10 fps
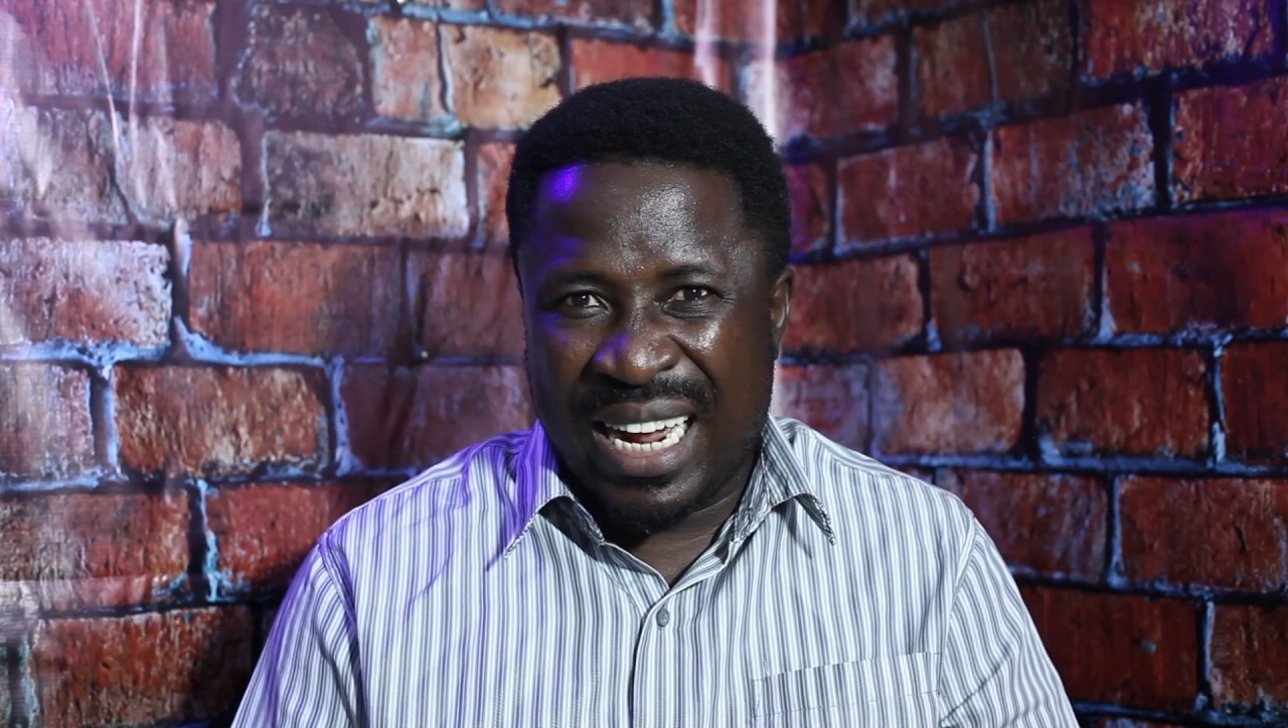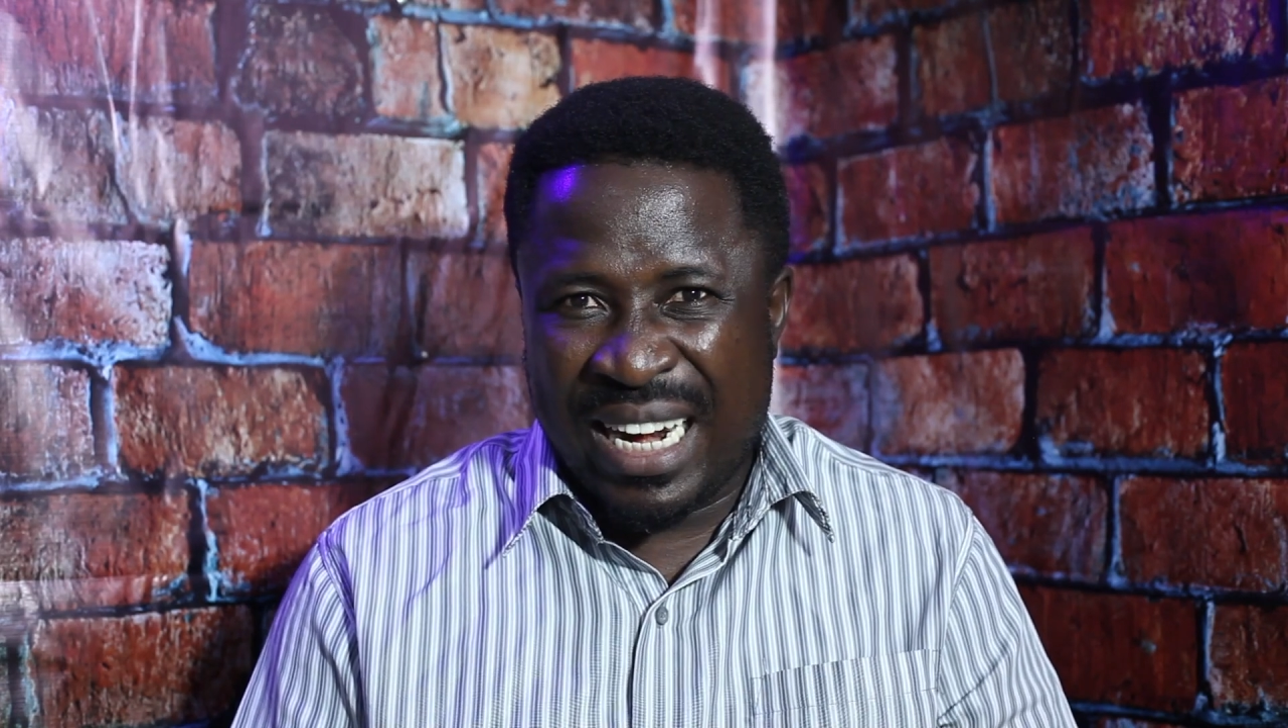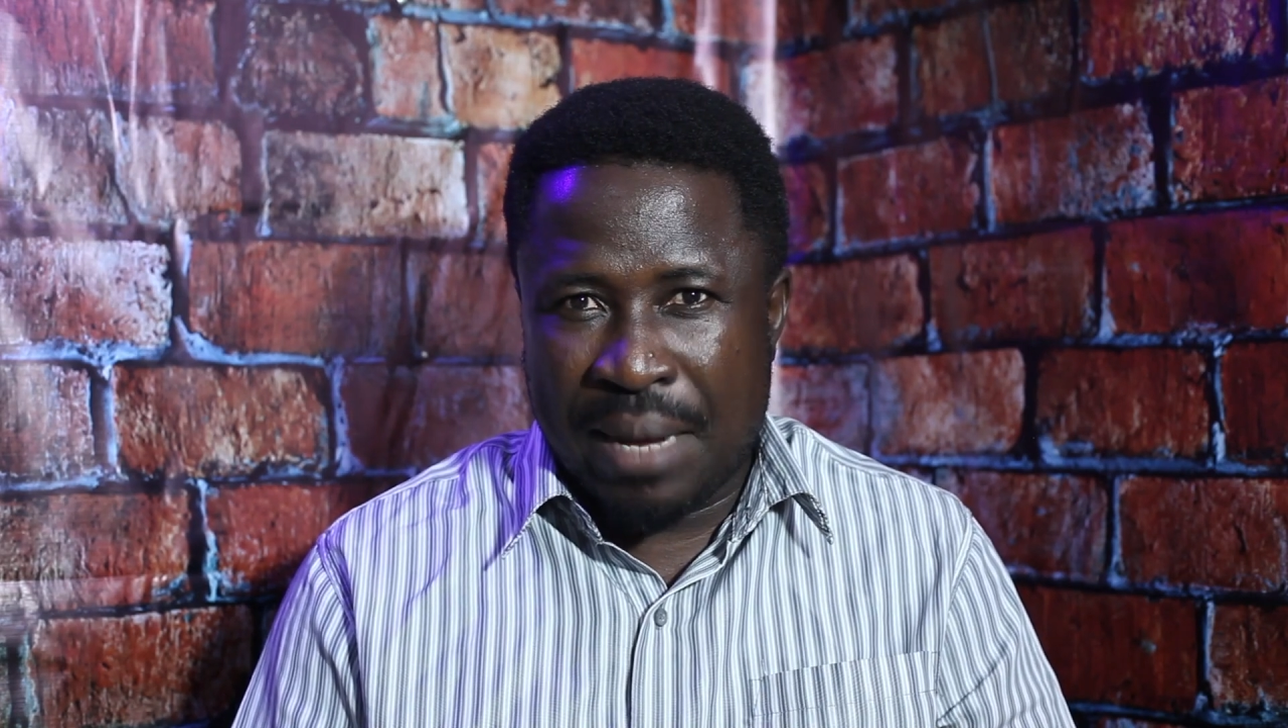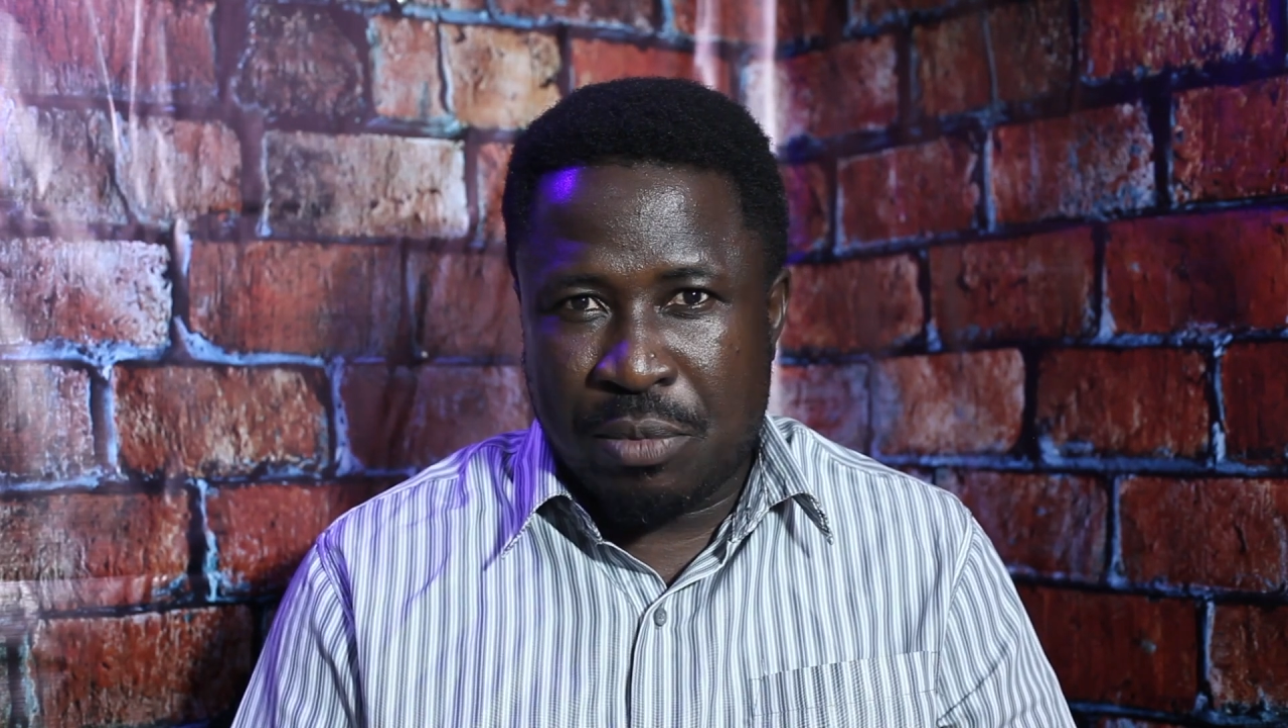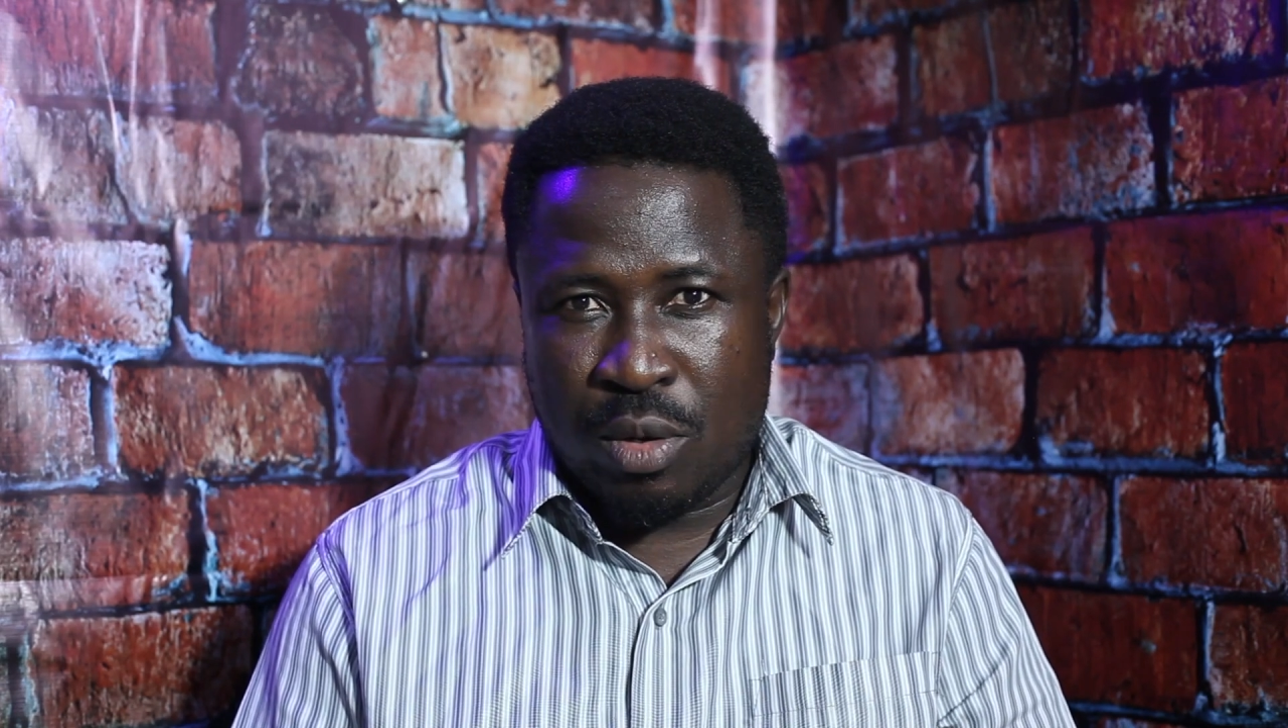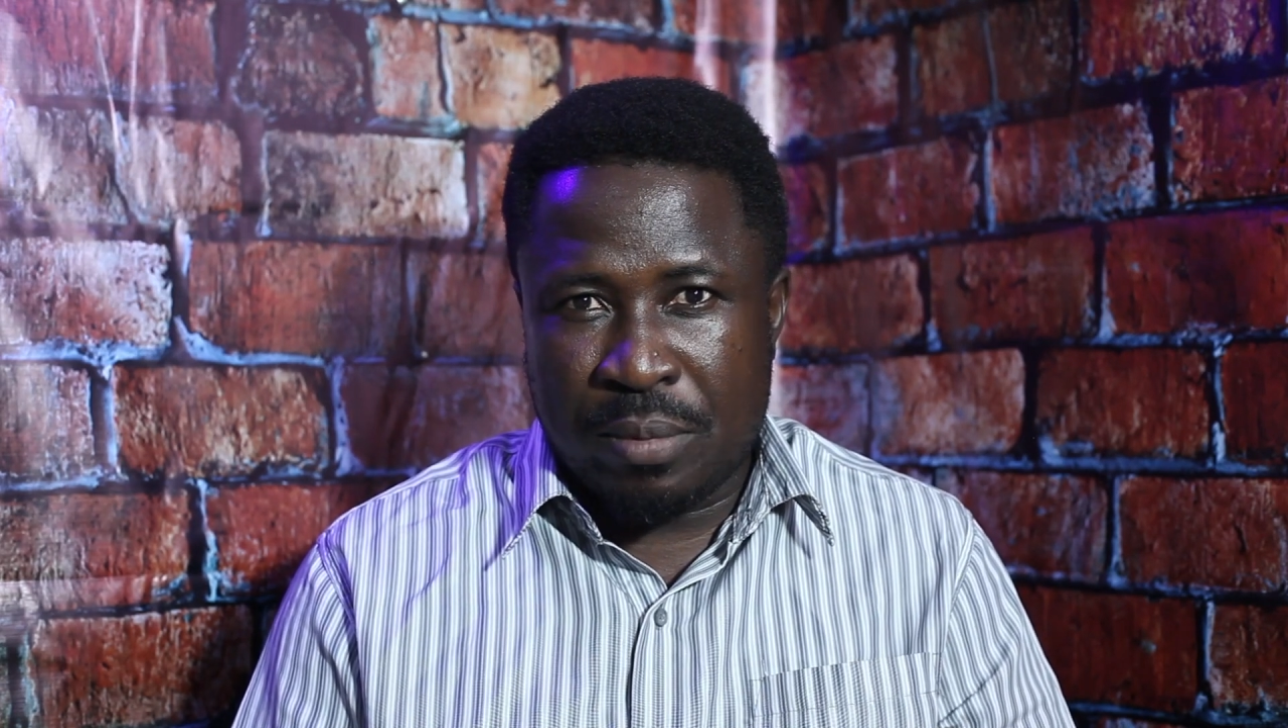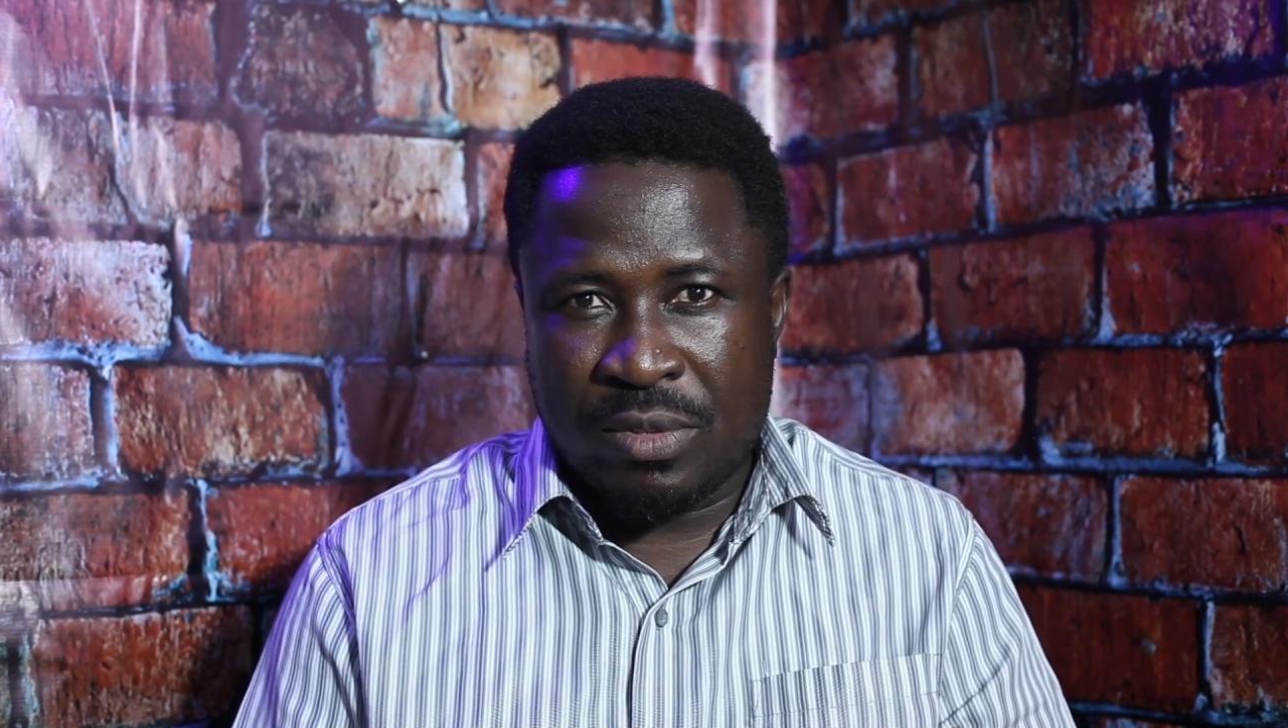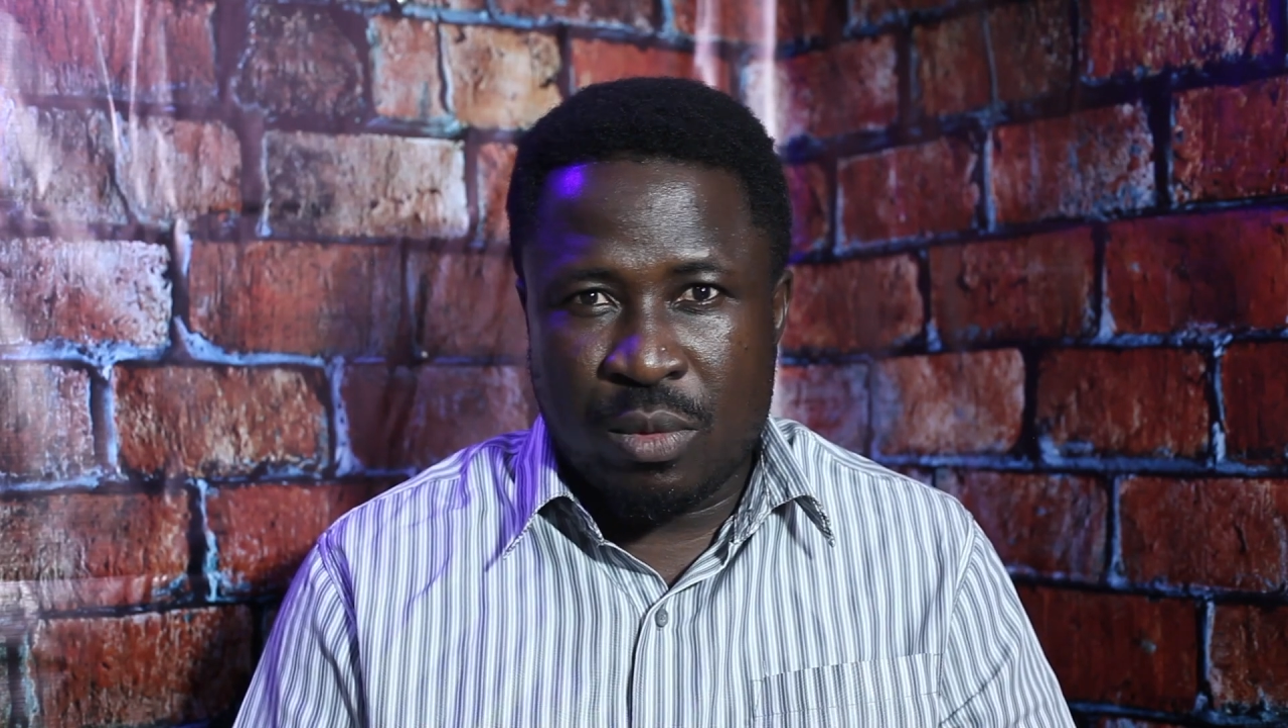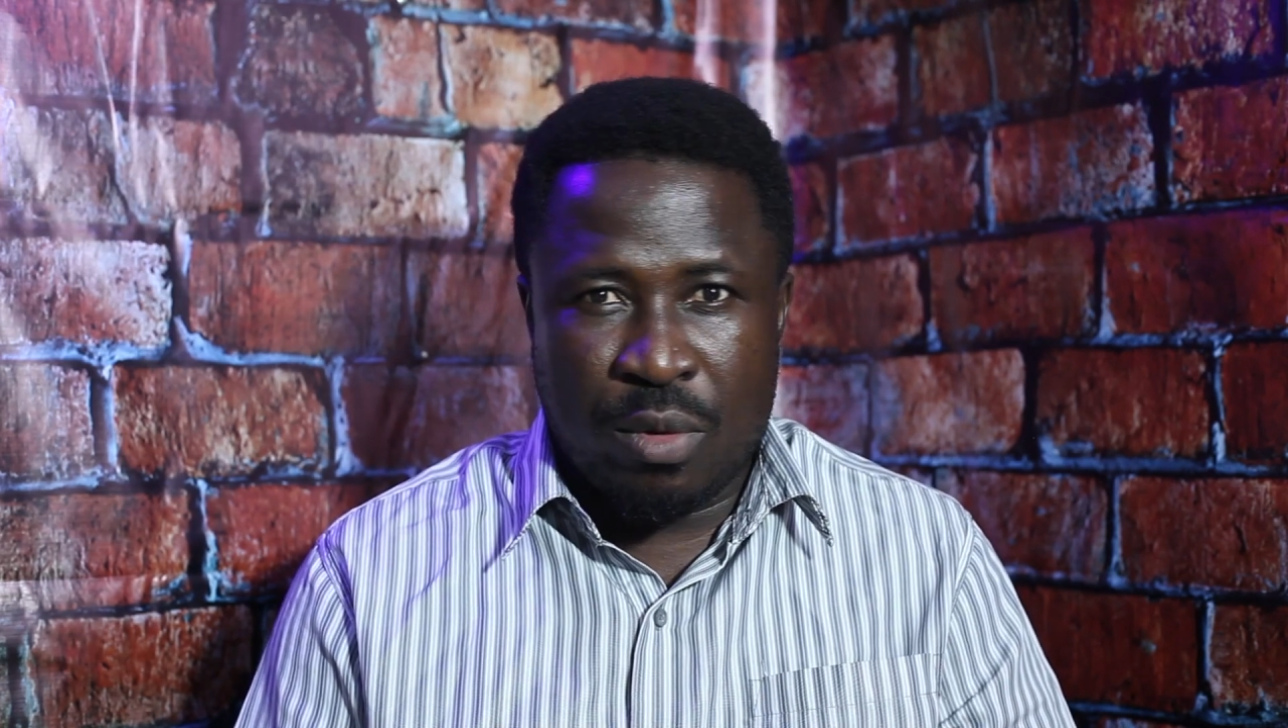laptops